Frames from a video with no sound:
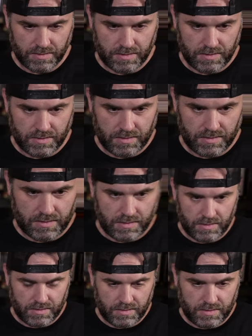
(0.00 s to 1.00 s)

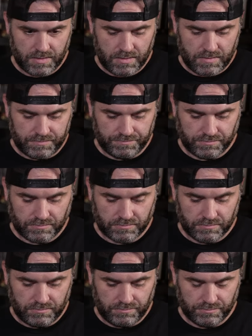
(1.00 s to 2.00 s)

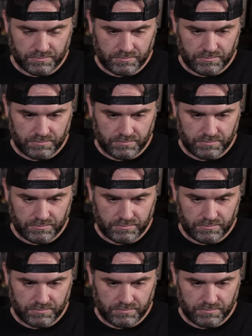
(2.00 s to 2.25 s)
The person shown says nothing.